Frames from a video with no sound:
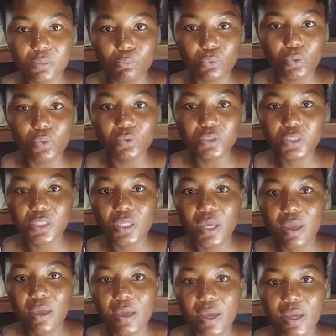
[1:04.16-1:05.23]
bowls
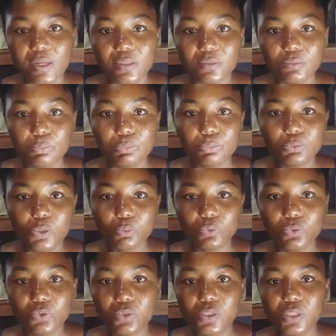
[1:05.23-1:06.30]
and
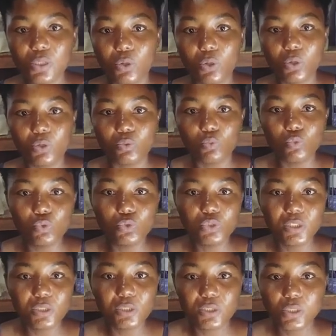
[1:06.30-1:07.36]
spoons, or
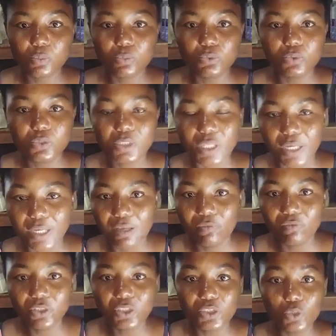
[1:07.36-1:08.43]
wooden spoons and
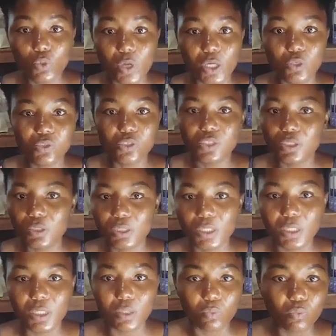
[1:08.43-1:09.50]
everything you are using,
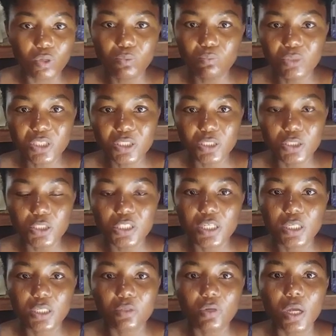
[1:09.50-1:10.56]
equipment in
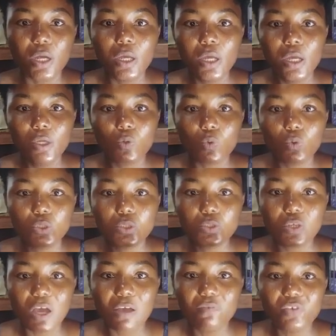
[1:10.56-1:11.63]
general. You want
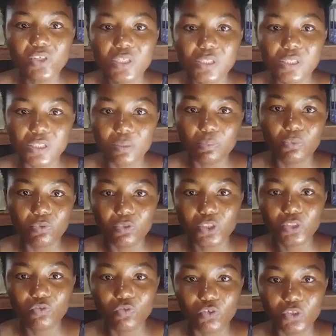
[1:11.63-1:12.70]
to have it
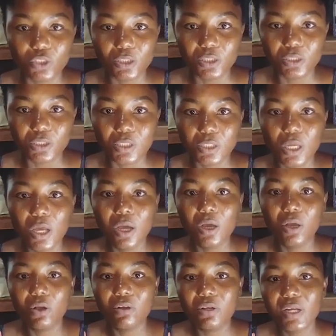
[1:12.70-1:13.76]
separate for it.
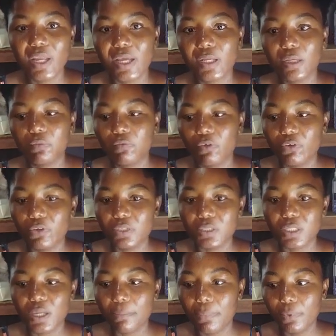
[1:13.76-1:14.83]
Unlike, for
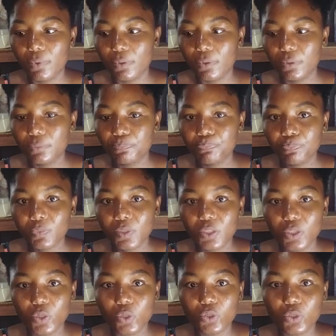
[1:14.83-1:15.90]
example,
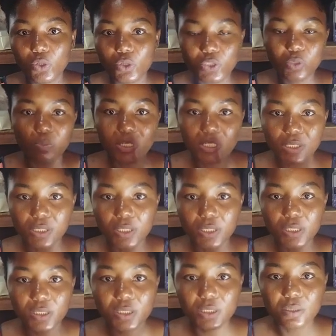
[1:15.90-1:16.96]
your
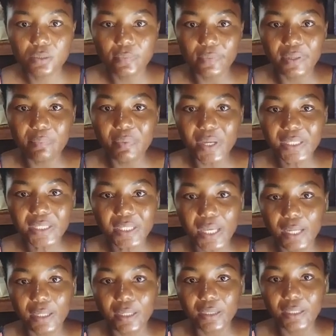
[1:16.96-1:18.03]
cosmetics, whereby the
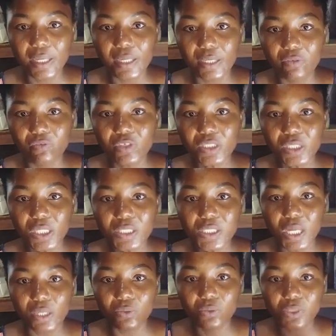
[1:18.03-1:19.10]
ingredients
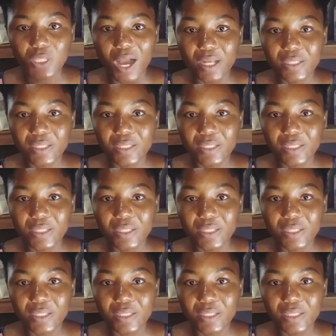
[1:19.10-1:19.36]
are not